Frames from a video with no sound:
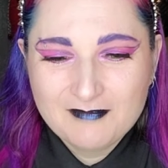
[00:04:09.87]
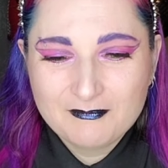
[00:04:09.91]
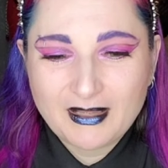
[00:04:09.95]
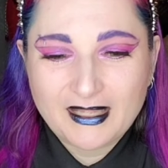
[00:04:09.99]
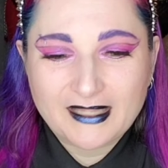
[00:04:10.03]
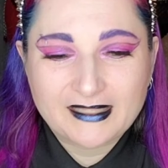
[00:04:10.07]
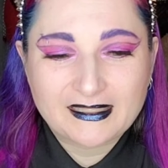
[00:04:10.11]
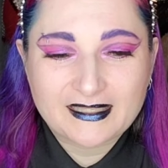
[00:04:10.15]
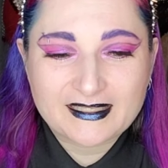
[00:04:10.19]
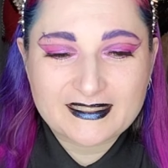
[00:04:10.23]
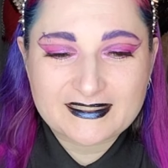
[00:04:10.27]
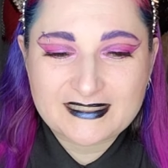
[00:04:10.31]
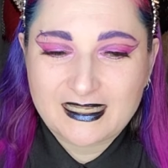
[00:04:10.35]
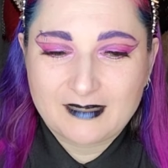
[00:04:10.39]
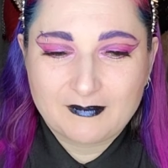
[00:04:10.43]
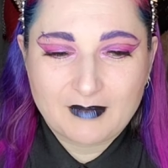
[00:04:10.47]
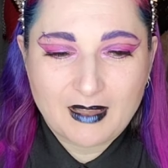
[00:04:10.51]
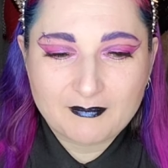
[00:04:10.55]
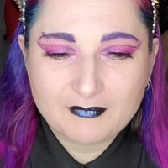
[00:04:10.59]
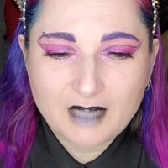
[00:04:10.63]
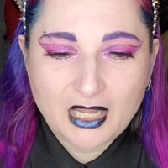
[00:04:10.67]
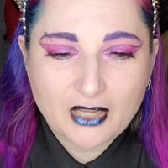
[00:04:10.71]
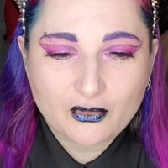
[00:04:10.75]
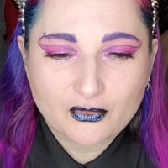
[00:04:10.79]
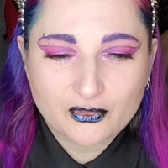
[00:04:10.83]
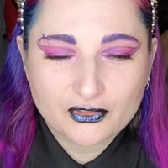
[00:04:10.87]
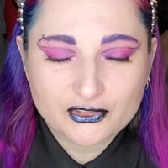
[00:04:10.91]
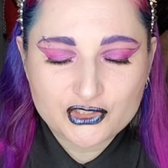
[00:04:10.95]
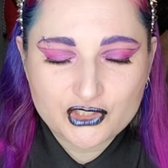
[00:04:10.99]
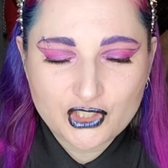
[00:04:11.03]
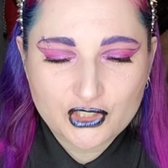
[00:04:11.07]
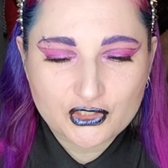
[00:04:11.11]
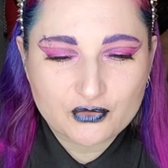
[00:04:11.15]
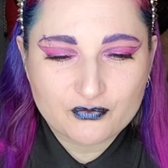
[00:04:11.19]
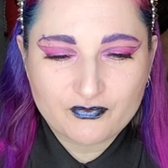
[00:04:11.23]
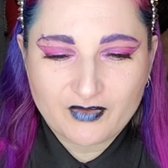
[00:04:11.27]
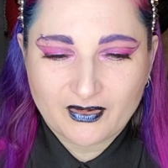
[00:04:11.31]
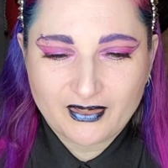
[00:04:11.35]
But like I said, I'm not going to
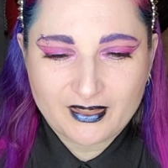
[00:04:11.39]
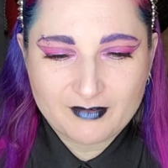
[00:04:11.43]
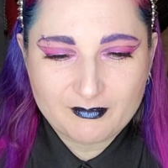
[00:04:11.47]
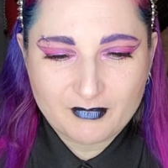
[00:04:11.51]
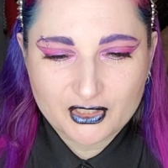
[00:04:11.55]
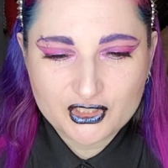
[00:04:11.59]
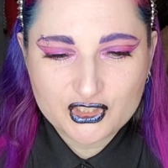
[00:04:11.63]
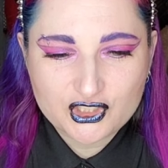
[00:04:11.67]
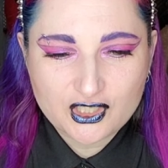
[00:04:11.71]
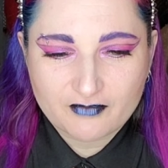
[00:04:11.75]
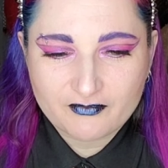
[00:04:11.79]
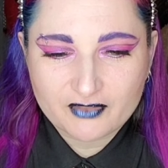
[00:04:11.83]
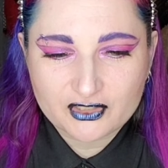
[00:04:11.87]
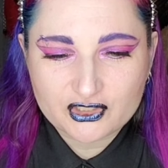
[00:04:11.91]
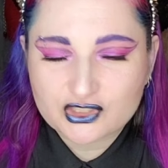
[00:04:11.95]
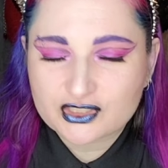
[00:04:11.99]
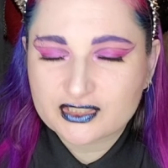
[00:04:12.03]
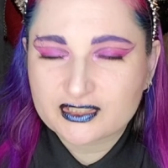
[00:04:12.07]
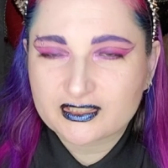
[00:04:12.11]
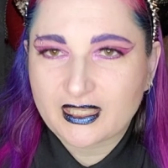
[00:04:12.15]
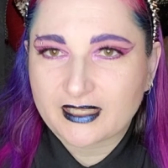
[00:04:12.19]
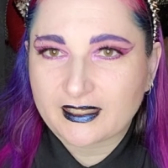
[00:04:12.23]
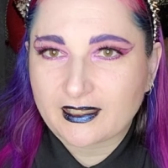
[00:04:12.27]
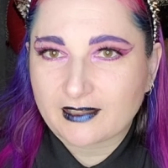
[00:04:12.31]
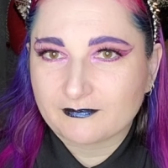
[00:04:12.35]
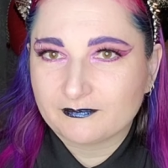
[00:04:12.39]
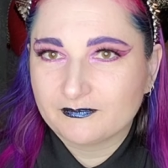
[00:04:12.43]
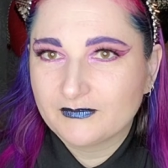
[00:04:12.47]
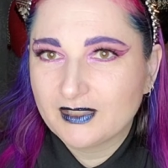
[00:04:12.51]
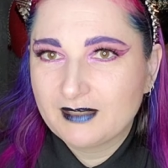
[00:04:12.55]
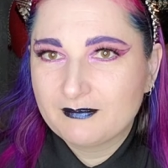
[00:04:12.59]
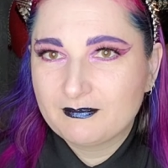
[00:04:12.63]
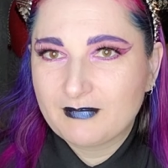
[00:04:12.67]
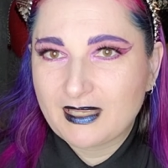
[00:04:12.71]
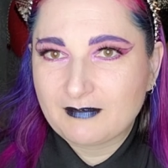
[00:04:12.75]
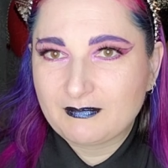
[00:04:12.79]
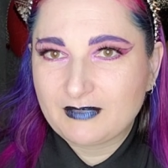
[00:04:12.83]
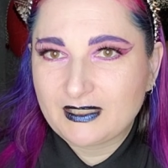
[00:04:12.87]
show you very much of it, just like
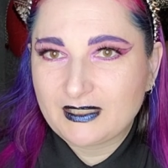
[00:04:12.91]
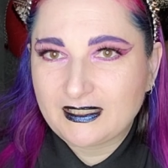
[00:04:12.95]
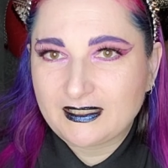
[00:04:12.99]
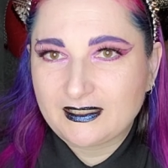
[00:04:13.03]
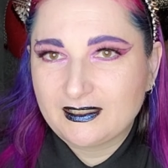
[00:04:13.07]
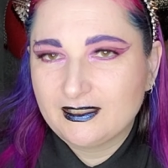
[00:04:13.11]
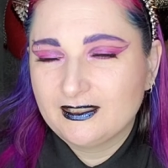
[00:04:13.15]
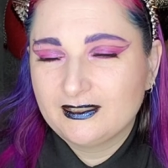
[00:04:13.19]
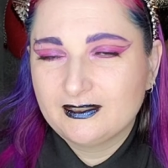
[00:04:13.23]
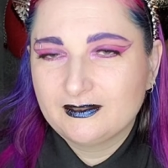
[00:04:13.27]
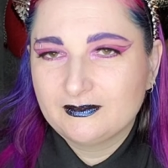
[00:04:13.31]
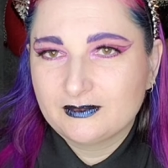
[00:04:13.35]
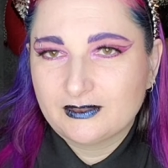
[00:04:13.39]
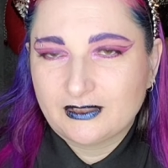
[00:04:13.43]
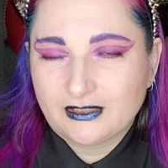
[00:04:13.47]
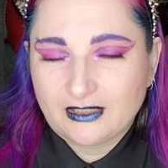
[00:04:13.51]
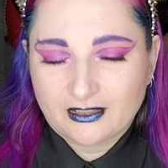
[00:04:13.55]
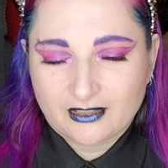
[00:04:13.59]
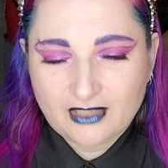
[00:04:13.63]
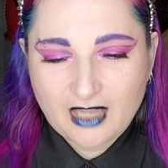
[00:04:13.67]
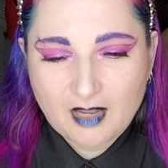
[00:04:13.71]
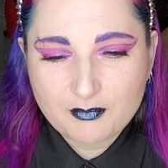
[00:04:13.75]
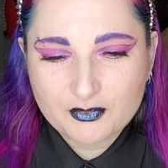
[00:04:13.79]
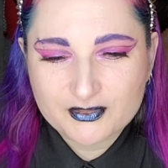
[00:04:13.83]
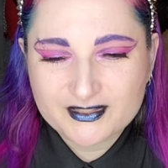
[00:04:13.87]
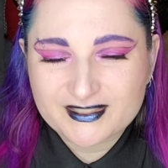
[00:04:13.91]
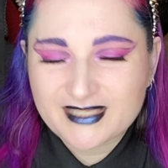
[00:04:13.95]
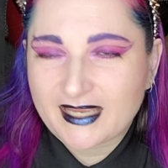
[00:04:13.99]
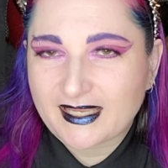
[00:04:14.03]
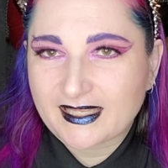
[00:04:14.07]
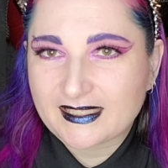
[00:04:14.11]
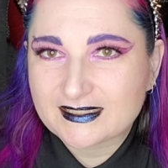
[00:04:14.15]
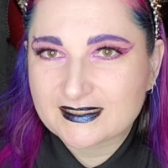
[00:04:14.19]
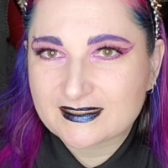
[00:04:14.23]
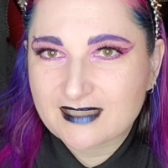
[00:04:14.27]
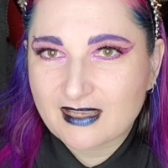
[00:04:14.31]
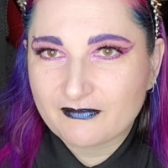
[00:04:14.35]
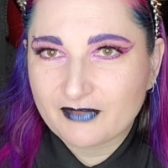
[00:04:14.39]
maybe a couple
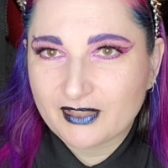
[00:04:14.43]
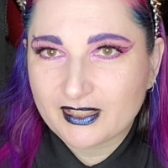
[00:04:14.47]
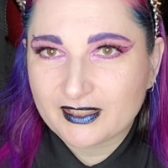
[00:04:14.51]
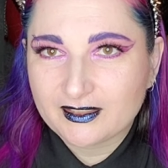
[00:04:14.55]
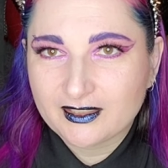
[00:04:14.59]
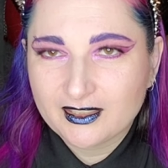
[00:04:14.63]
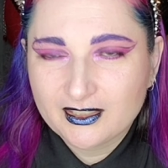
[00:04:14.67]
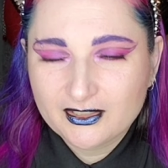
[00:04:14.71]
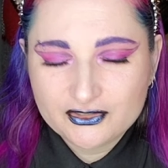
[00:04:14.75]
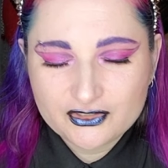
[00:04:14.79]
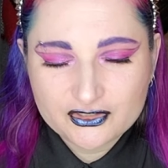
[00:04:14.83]
seconds of it,